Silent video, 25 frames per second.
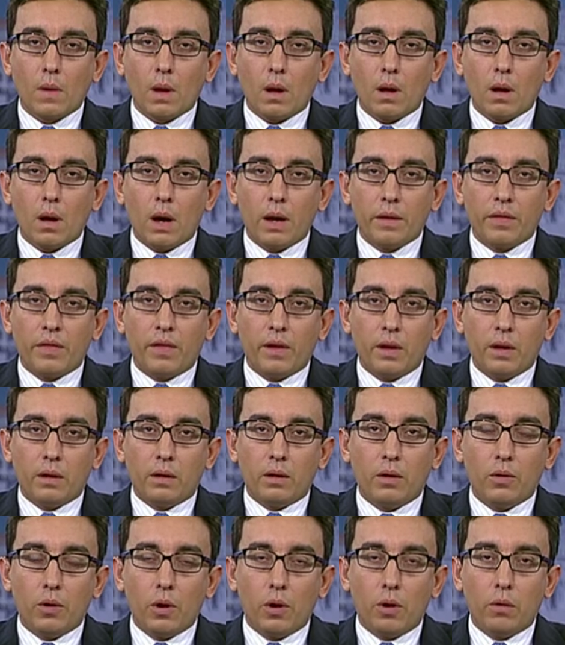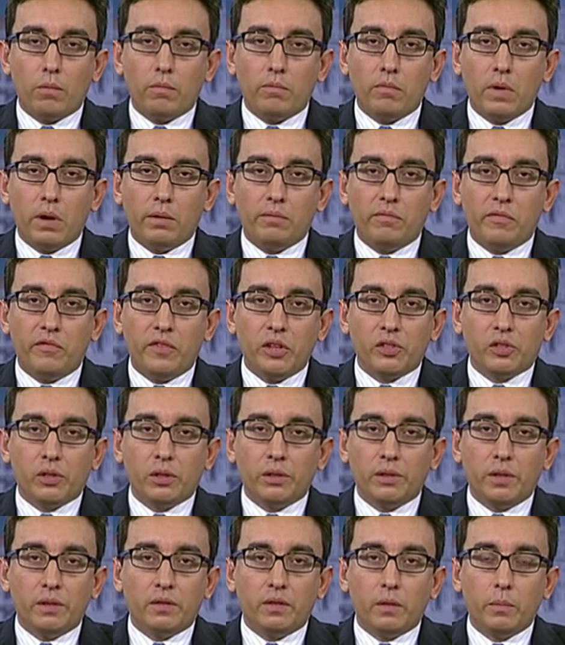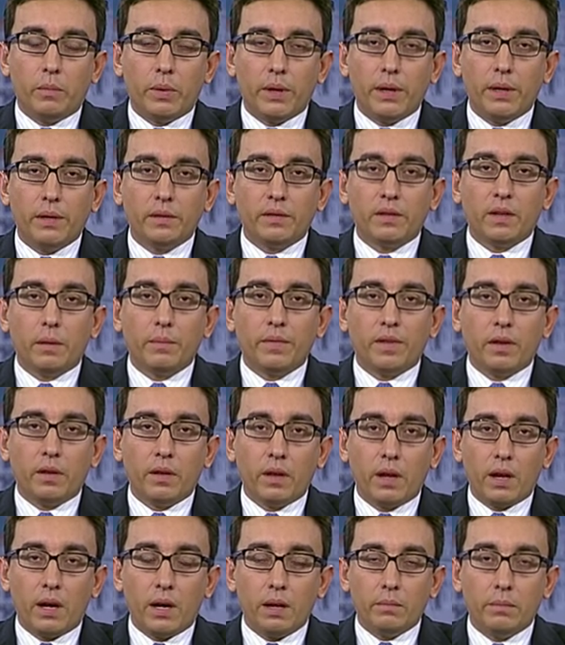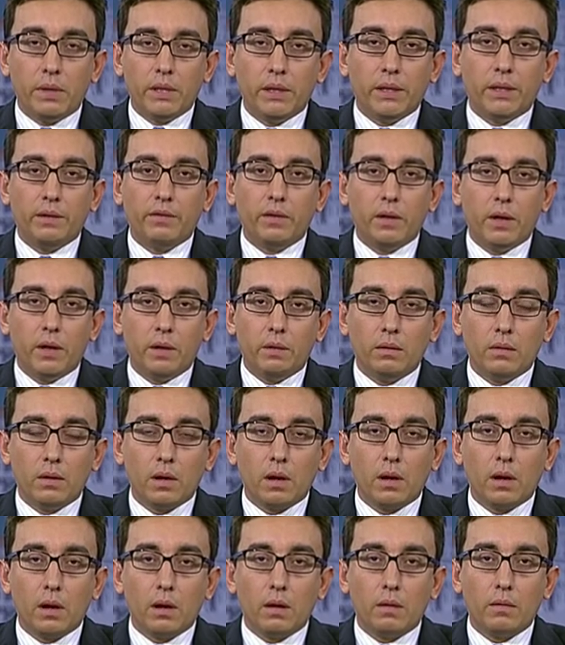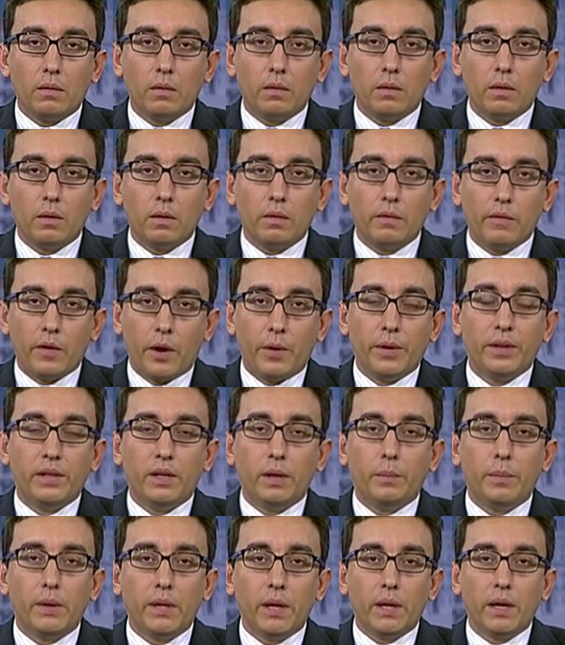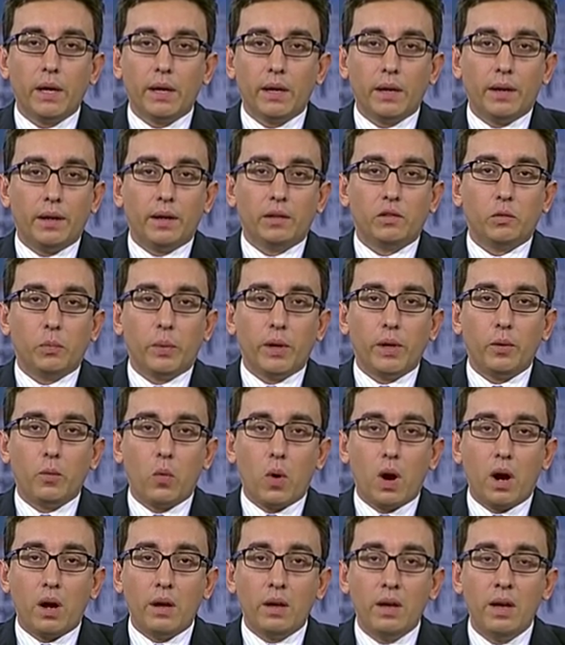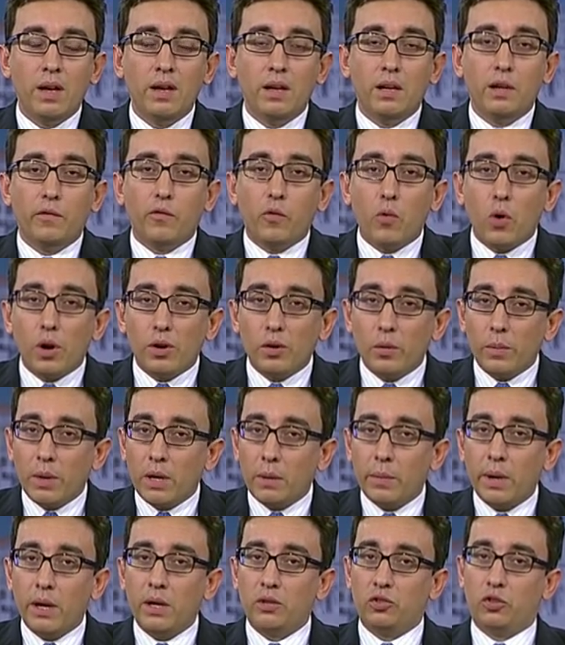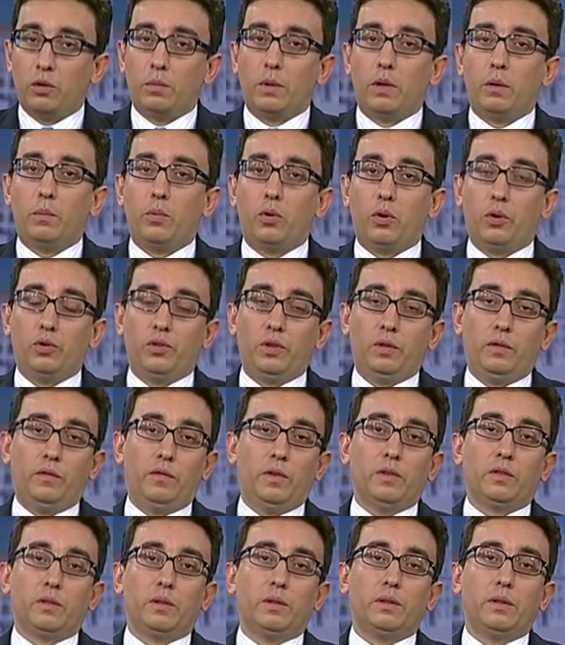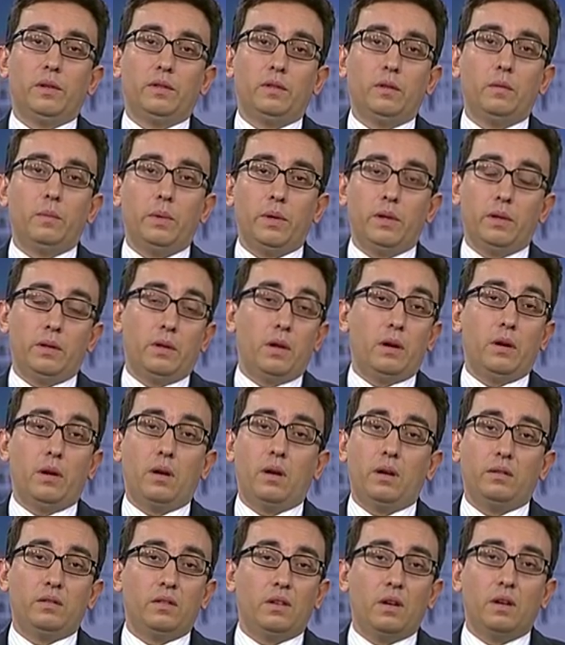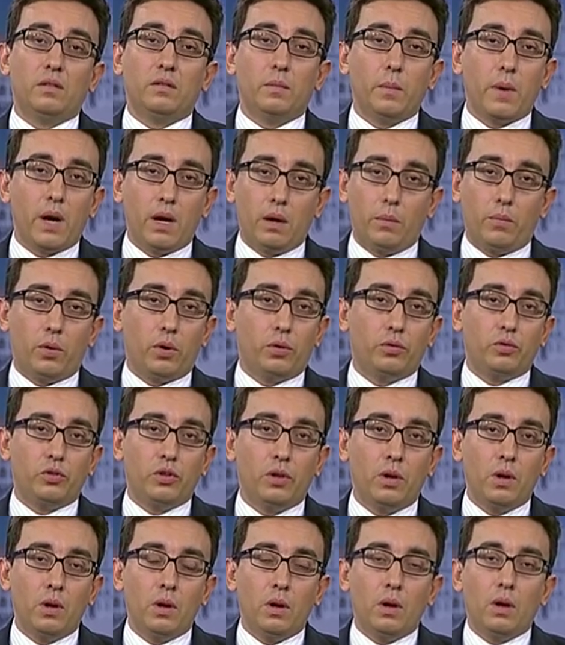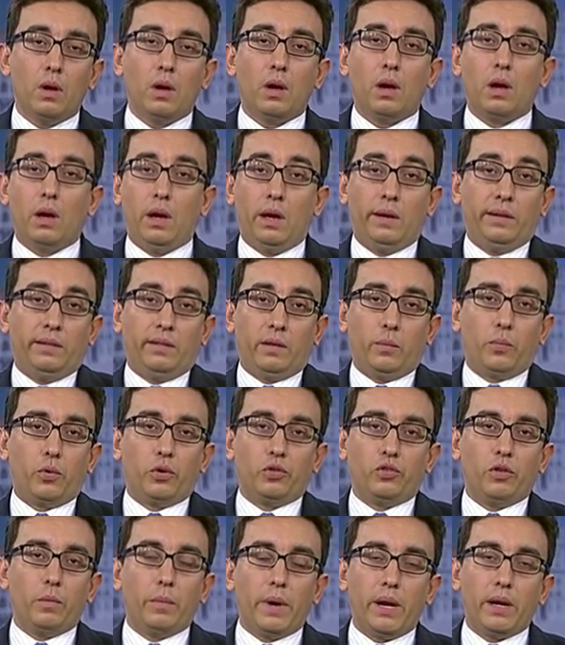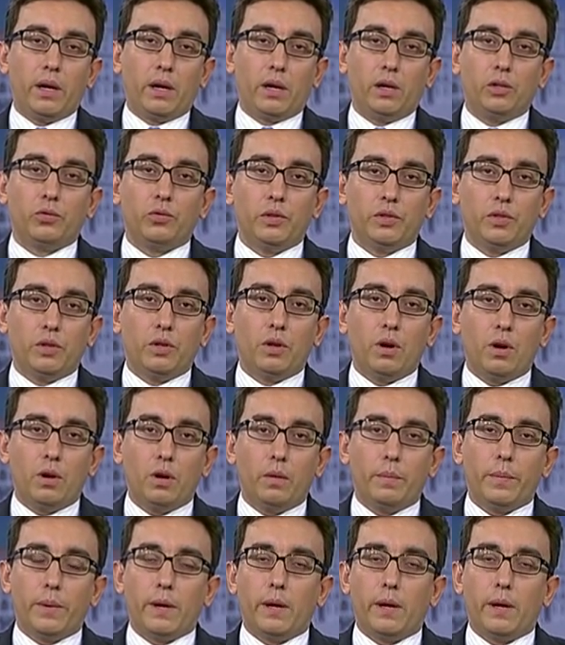I think, fiscal discipline is something that I believe in very deeply, and I can explain why. If what you mean by a German approach is fiscal discipline, then it's my approach, and it's approach in many countries in Europe.